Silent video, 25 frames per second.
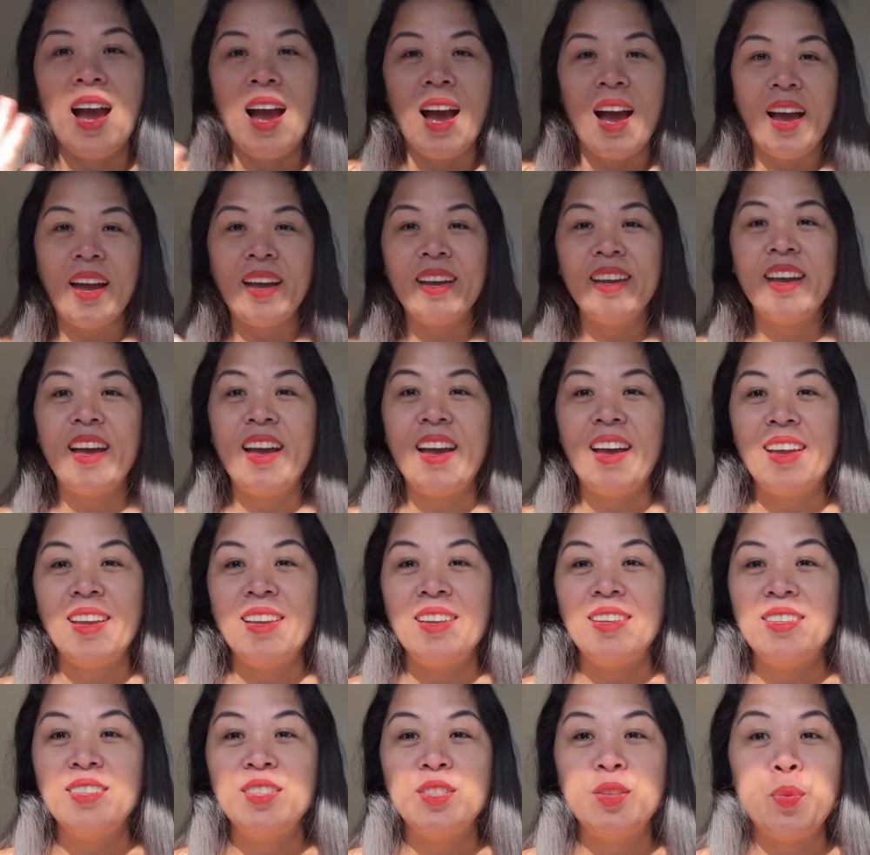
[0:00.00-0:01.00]
Hi
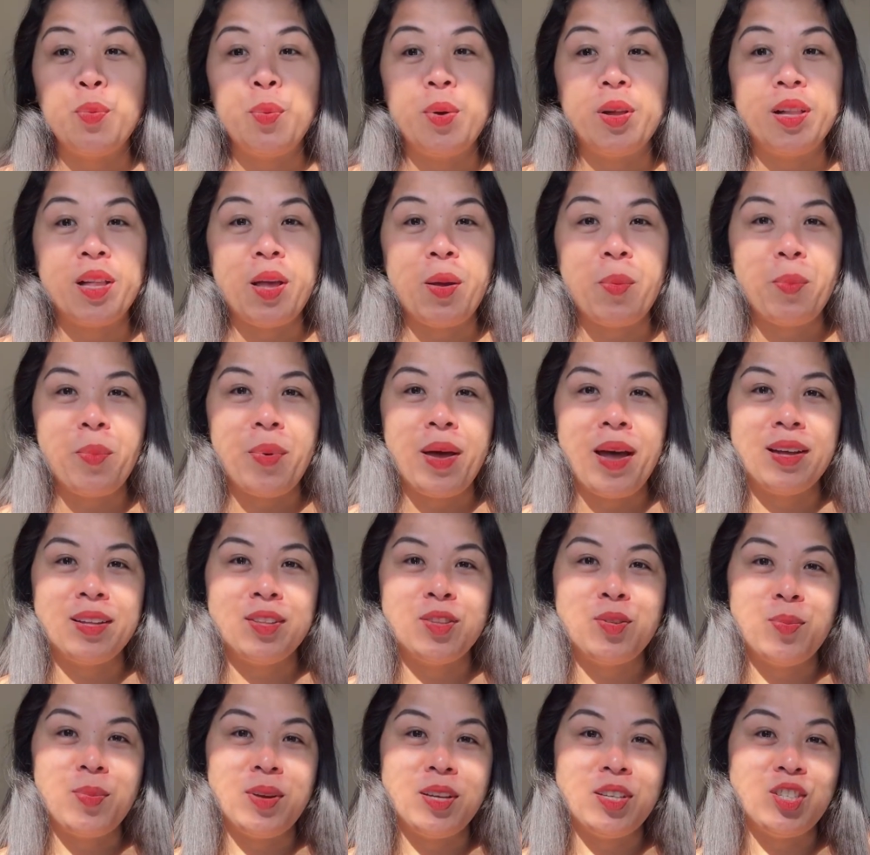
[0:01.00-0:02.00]
guys! Welcome back
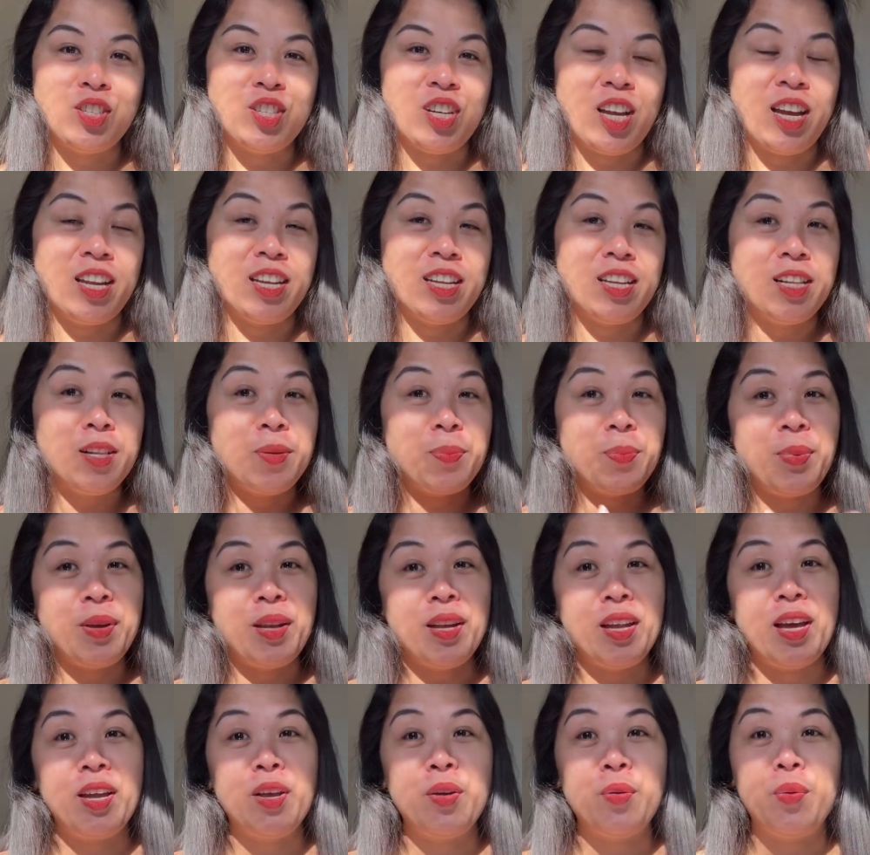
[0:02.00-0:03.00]
to my channel,
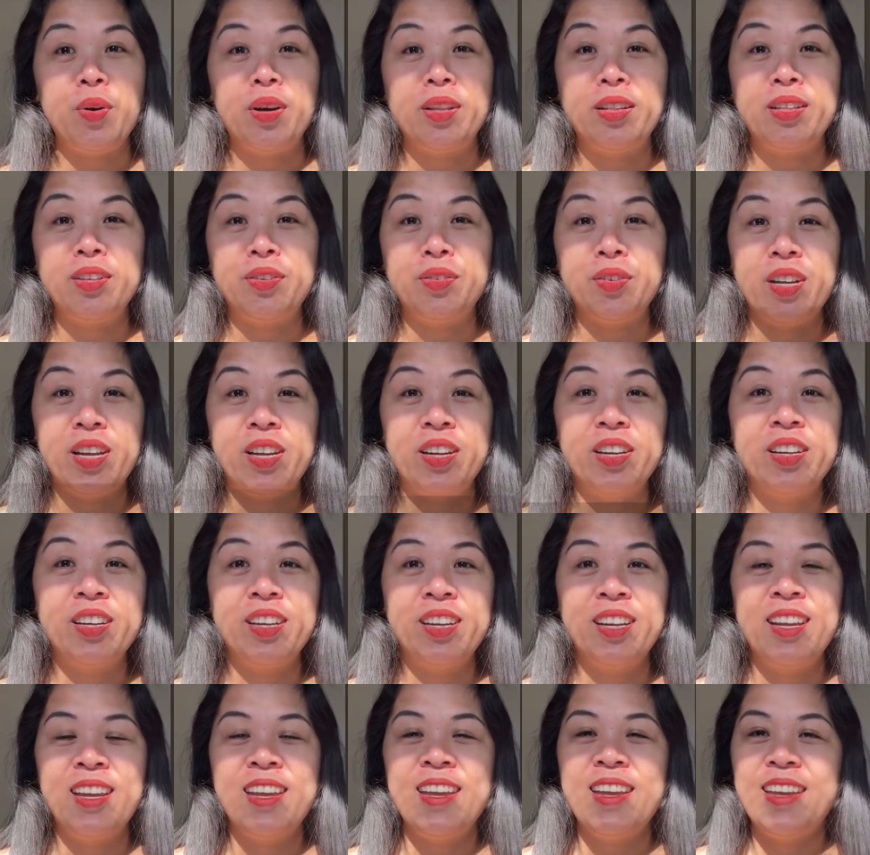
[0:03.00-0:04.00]
Pinay Wanderer.
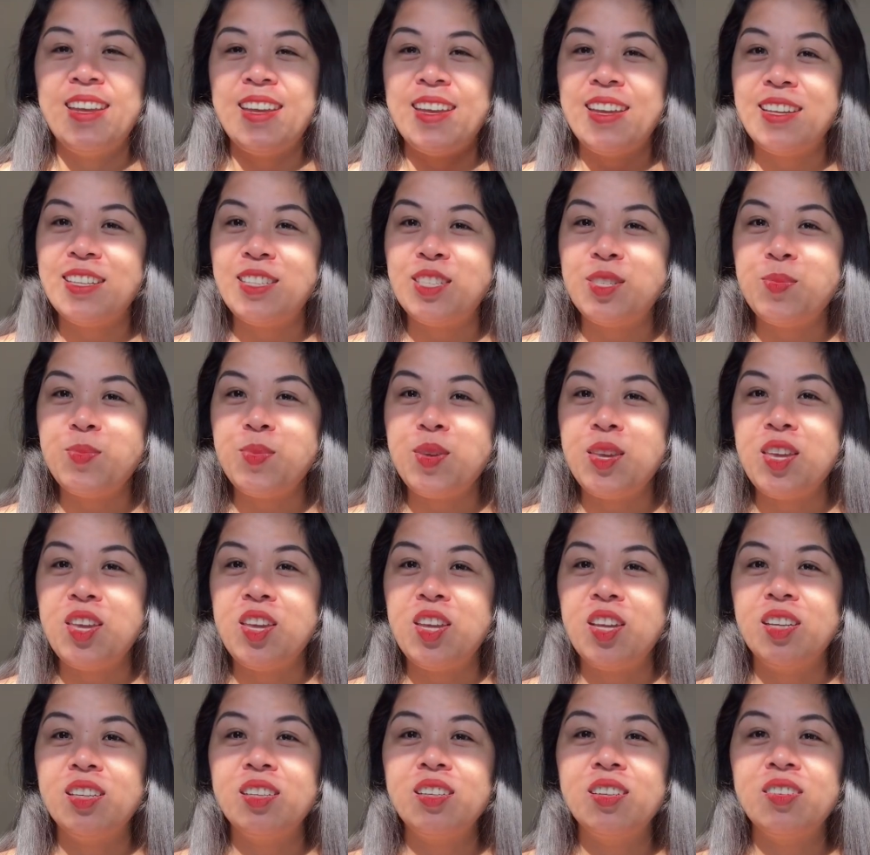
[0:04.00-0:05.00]
It's me
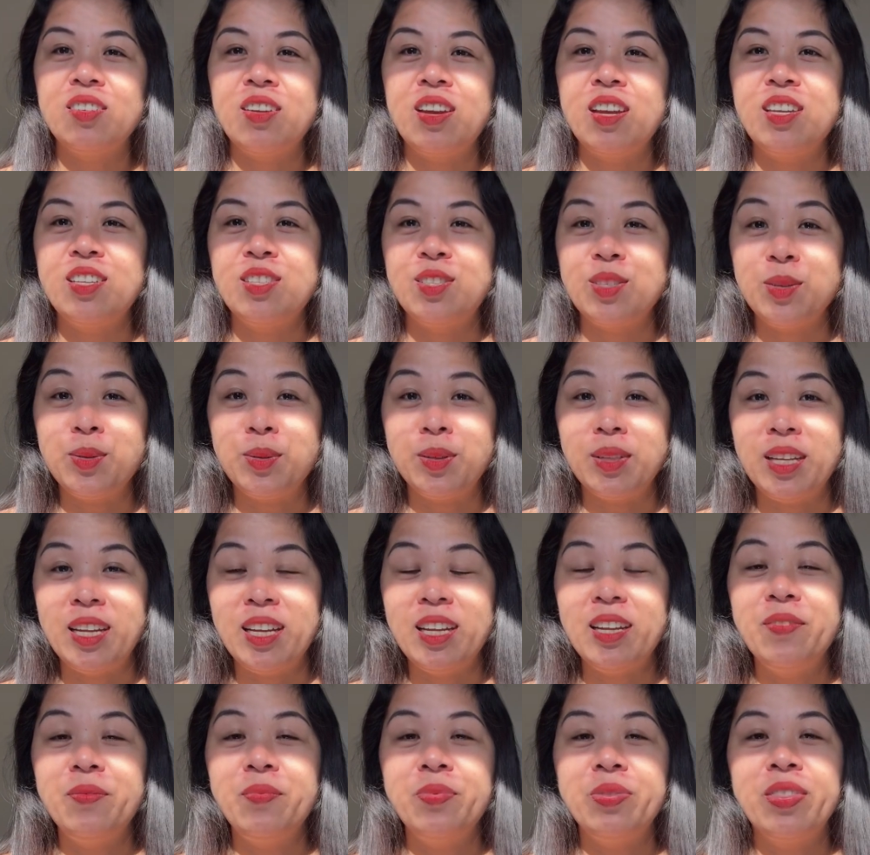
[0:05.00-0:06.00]
here, Grace
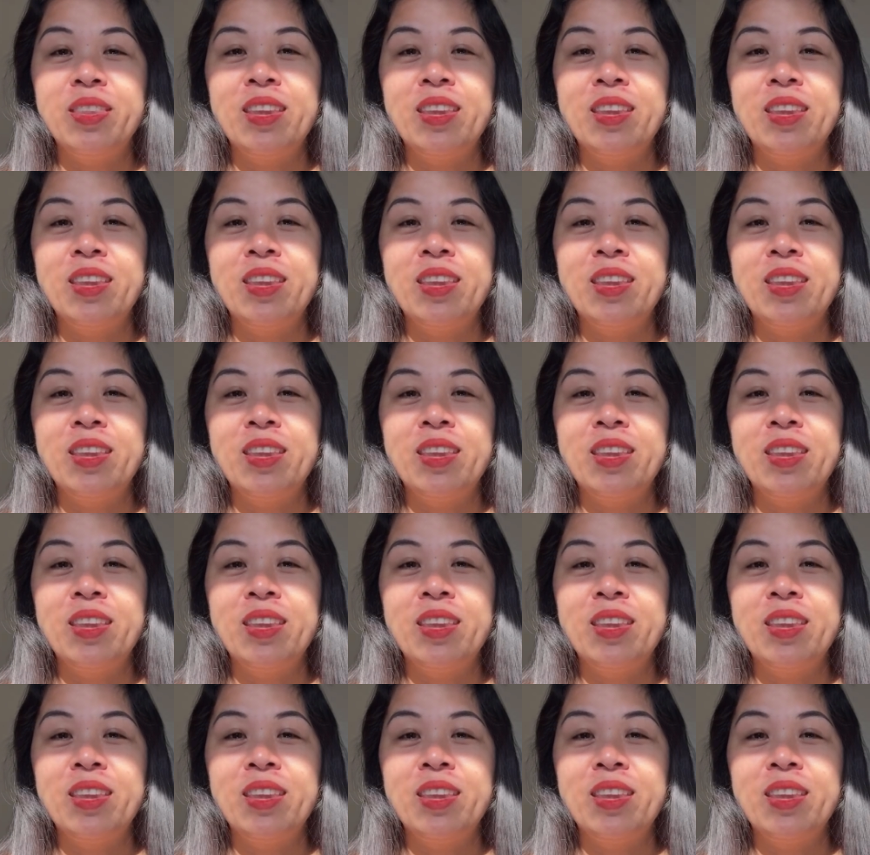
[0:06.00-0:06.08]
Golin.